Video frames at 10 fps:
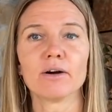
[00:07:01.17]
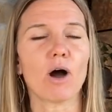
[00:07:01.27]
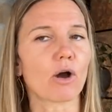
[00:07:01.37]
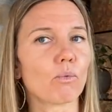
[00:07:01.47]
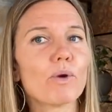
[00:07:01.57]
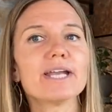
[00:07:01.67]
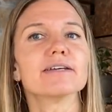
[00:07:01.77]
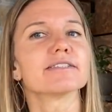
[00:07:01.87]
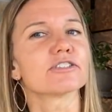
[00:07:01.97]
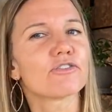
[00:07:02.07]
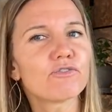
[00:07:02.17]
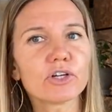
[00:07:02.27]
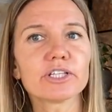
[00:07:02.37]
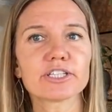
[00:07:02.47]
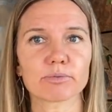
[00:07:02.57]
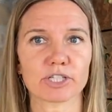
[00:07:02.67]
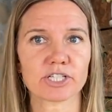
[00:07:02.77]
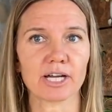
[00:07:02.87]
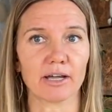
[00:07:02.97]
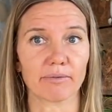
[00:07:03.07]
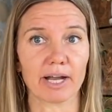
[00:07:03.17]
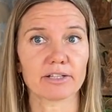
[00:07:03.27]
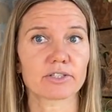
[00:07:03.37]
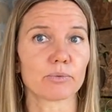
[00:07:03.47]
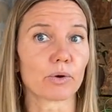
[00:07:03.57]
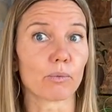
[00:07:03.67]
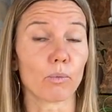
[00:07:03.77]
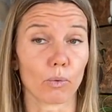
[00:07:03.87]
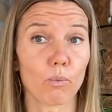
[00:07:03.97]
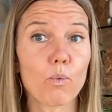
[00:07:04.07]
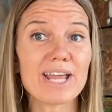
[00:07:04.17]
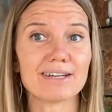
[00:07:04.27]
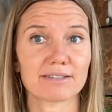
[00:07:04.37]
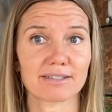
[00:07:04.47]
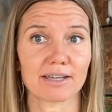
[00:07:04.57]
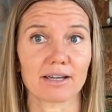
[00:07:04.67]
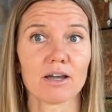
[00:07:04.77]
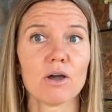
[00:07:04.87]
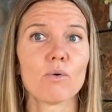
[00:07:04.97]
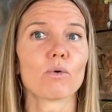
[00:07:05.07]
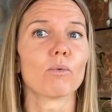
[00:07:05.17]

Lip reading: Our witness is fully switched on, right? So we're witnessing, we're